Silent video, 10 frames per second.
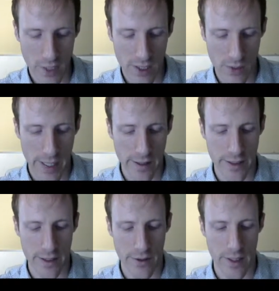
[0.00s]
So we
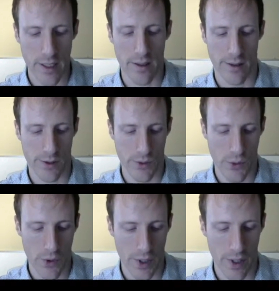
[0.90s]
actually don't need to
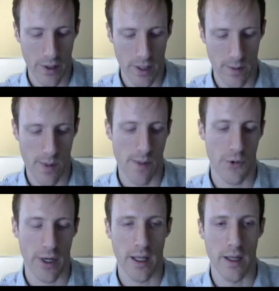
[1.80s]
store in
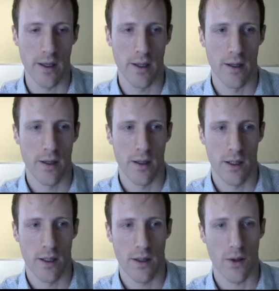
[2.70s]
memory
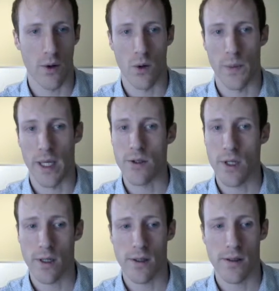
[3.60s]
the whole
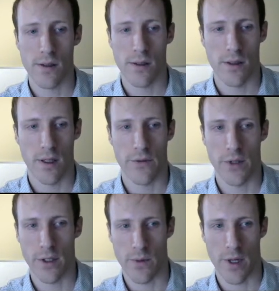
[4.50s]
matrix if
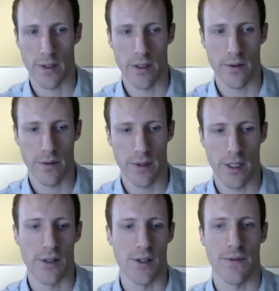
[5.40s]
we don't want to.
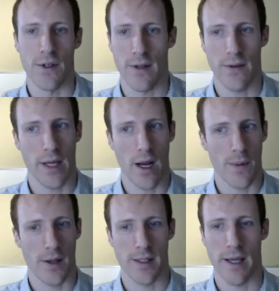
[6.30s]
So if you care
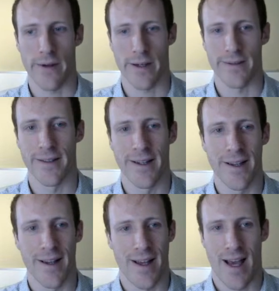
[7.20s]
about saving
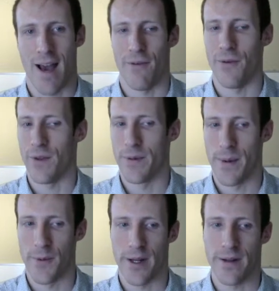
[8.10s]
half of the
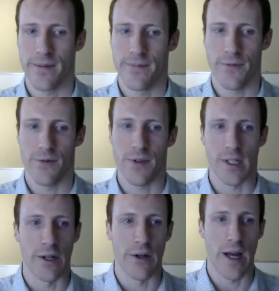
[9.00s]
memory for
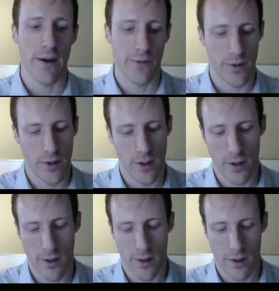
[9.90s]
your graph,
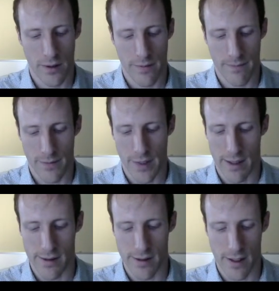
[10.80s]

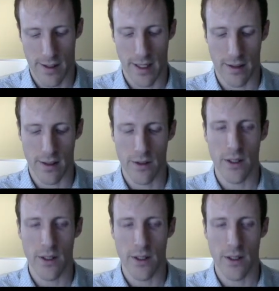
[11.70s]
that's a thing to do.